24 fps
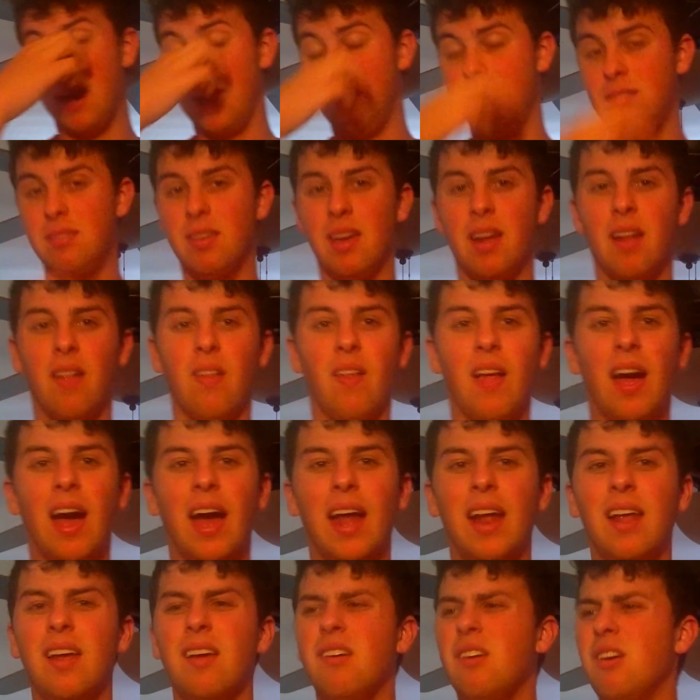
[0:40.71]
mindset a
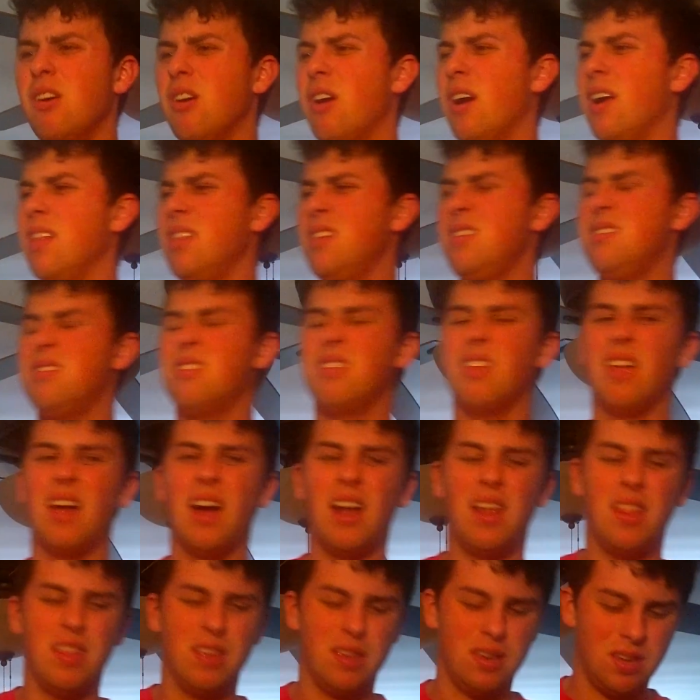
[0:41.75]
lot, or at least a
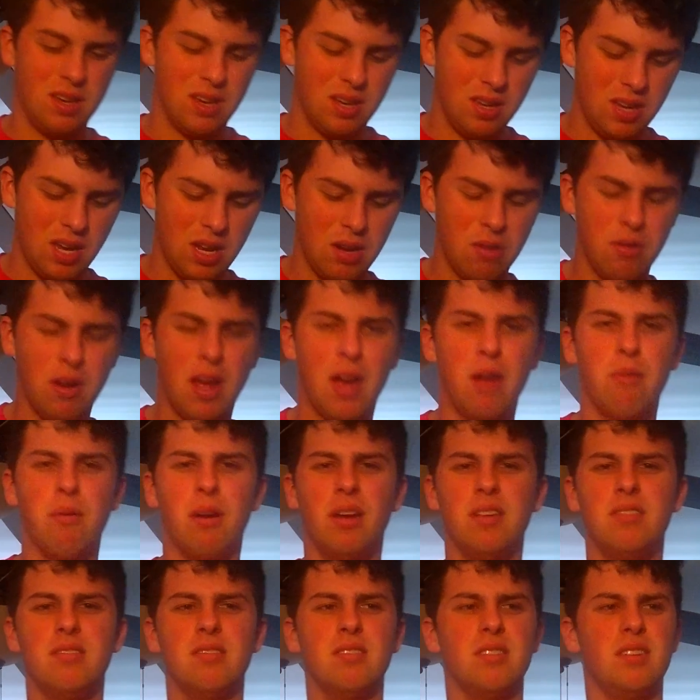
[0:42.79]
lot of the internet
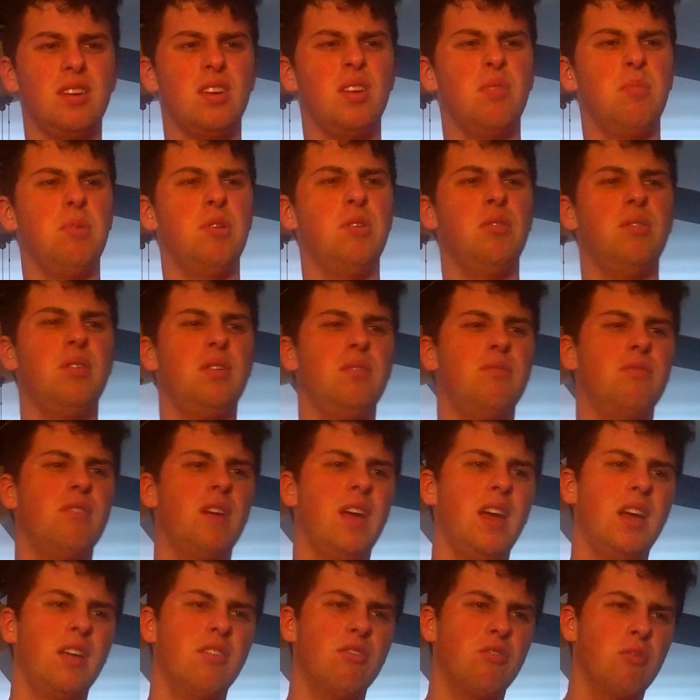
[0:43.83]
wrestling community
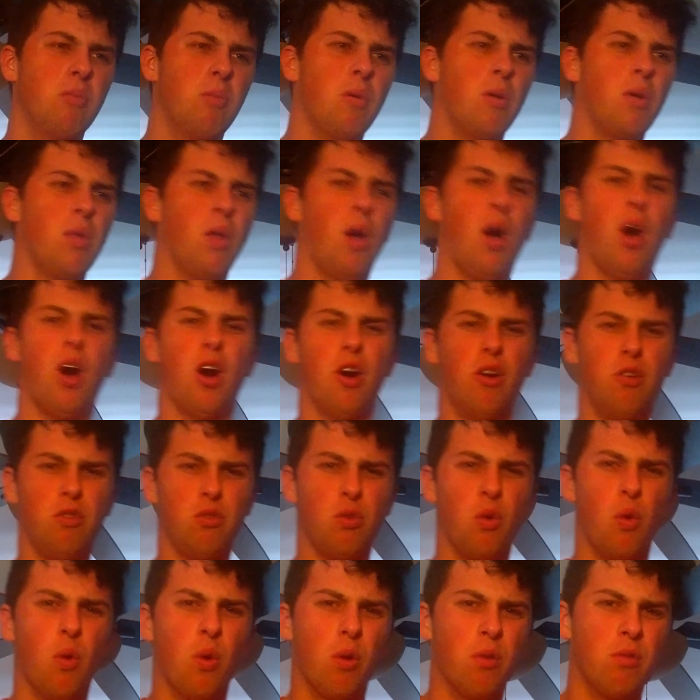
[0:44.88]
fans or more the
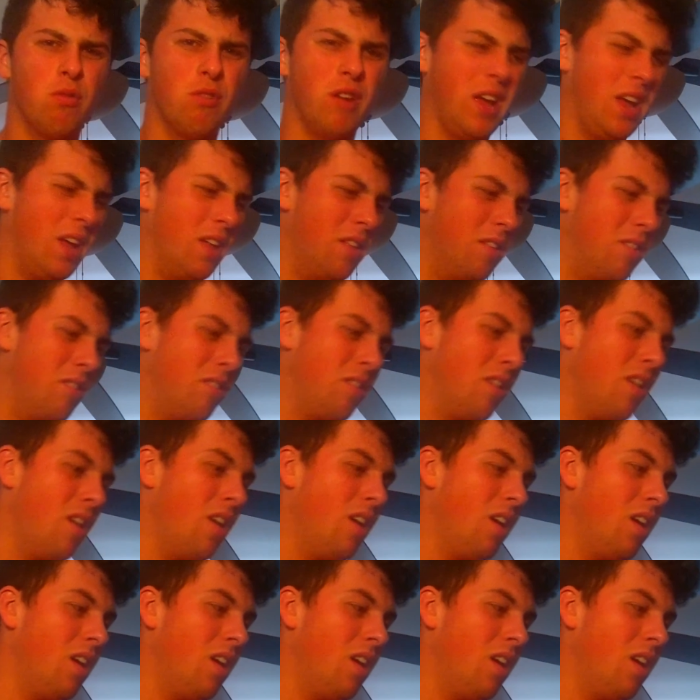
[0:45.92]
hardcore fans